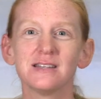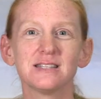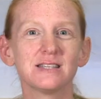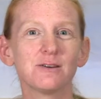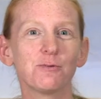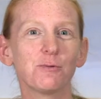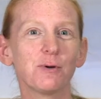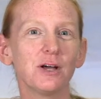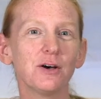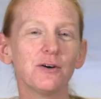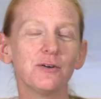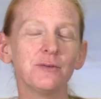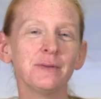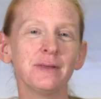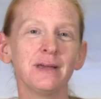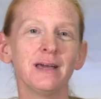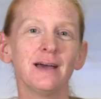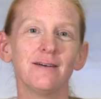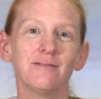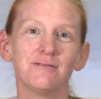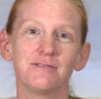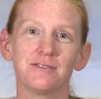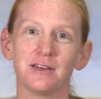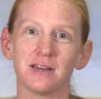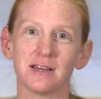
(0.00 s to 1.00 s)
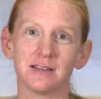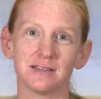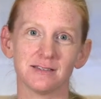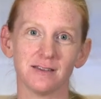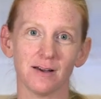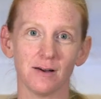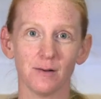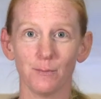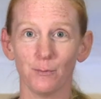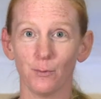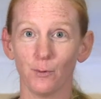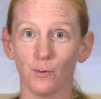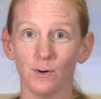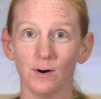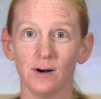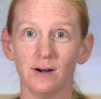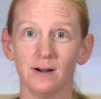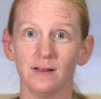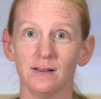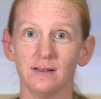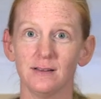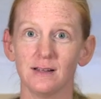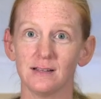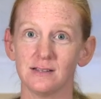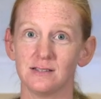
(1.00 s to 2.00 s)
so we only have things on
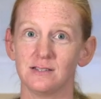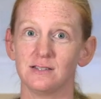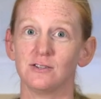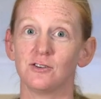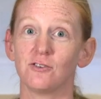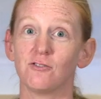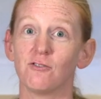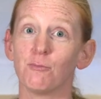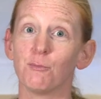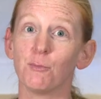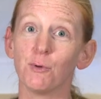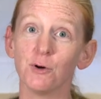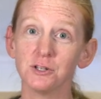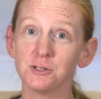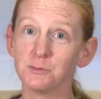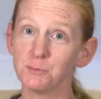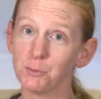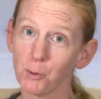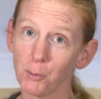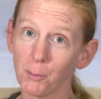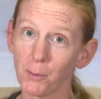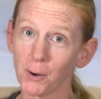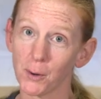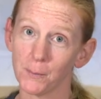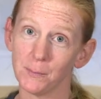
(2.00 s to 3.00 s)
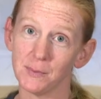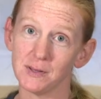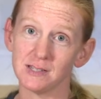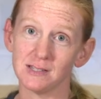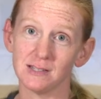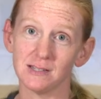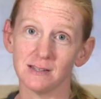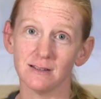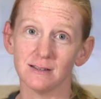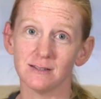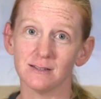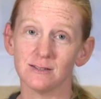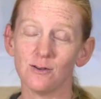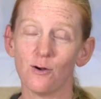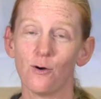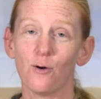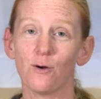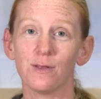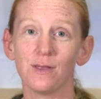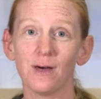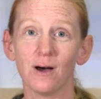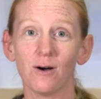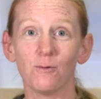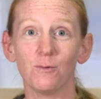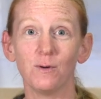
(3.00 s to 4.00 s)
board that serve multiple purposes
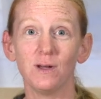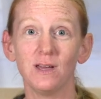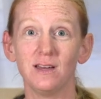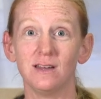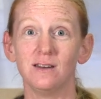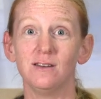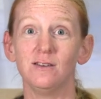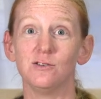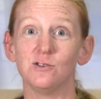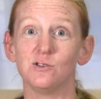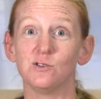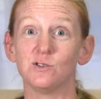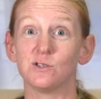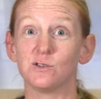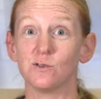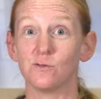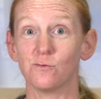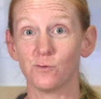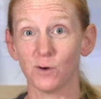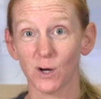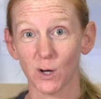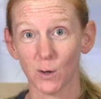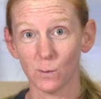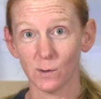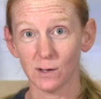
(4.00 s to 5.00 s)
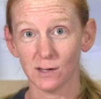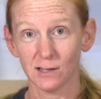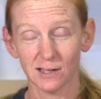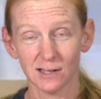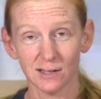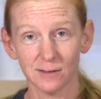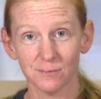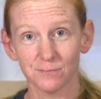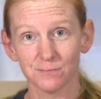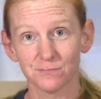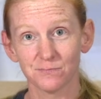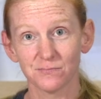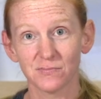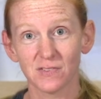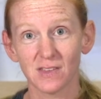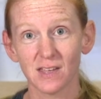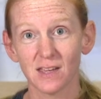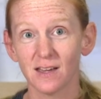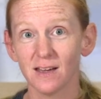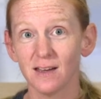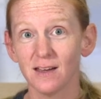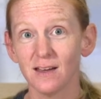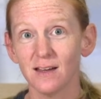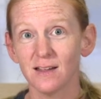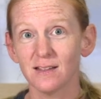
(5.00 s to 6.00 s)
or that we can use frequently.
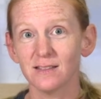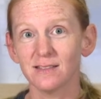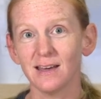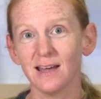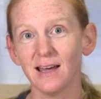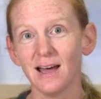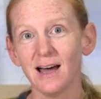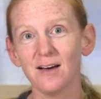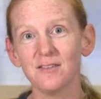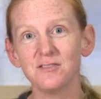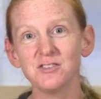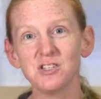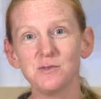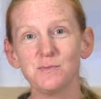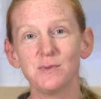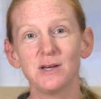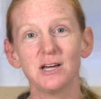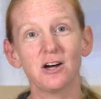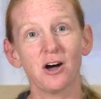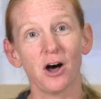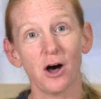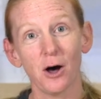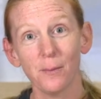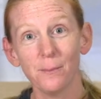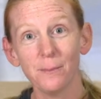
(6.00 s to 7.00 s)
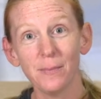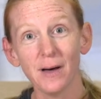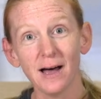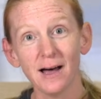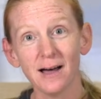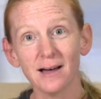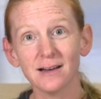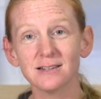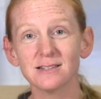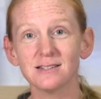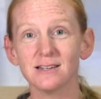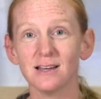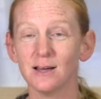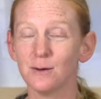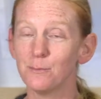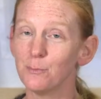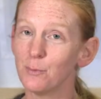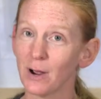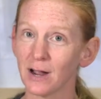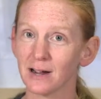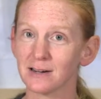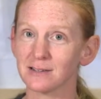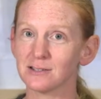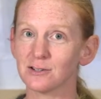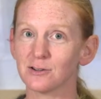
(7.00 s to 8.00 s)
They have to be compact and
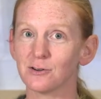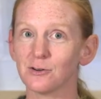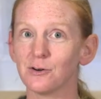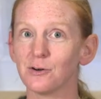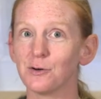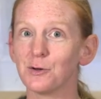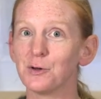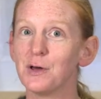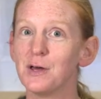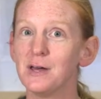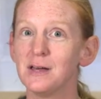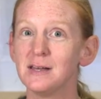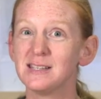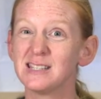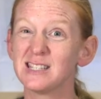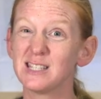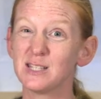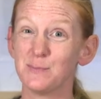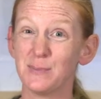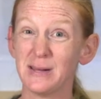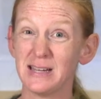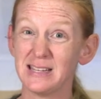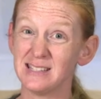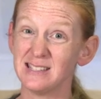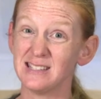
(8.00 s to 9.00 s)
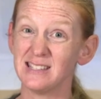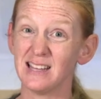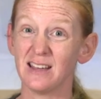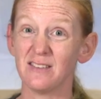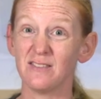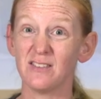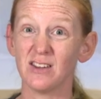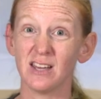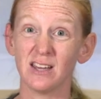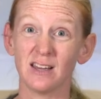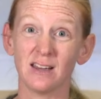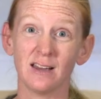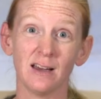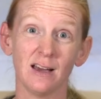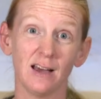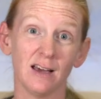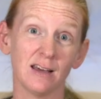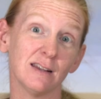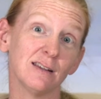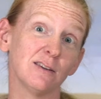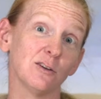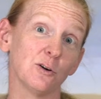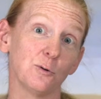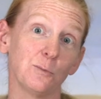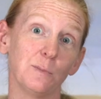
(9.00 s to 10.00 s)
practical, space-saving,
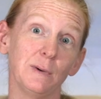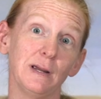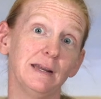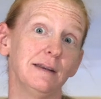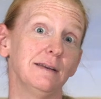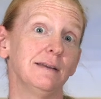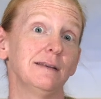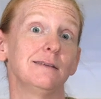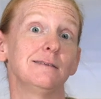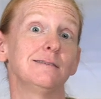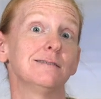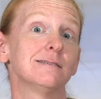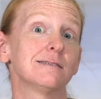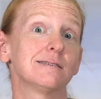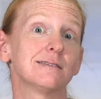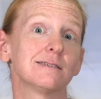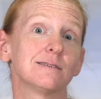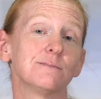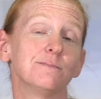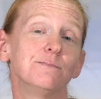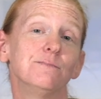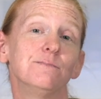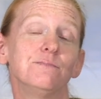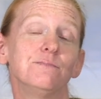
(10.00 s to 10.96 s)
and low maintenance.